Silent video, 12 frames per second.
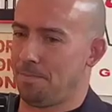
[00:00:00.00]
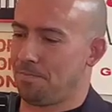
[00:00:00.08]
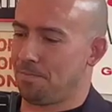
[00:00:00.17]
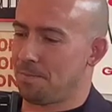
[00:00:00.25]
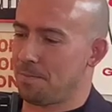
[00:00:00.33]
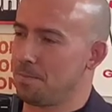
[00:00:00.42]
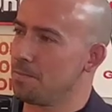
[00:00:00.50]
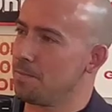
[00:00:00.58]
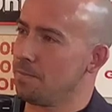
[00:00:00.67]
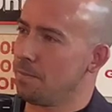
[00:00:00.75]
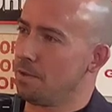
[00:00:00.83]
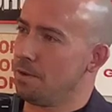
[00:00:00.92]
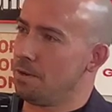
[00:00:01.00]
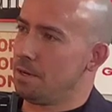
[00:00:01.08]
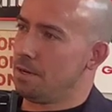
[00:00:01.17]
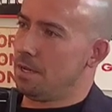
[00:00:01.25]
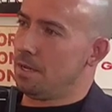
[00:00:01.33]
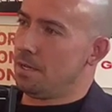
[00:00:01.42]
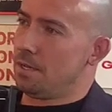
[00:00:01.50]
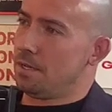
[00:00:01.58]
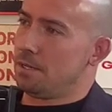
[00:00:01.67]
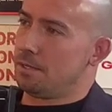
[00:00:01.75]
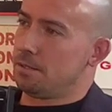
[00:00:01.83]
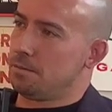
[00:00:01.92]
How would somebody get a hold of you if they
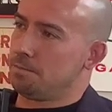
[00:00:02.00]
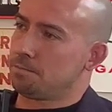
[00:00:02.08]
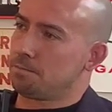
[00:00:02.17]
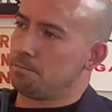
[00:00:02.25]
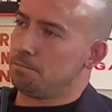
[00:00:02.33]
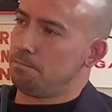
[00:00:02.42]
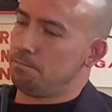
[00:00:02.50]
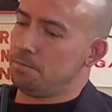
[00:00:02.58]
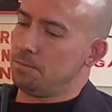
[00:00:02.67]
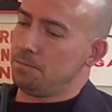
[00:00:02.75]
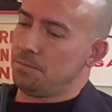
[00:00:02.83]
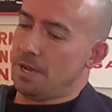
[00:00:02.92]
had any real estate questions?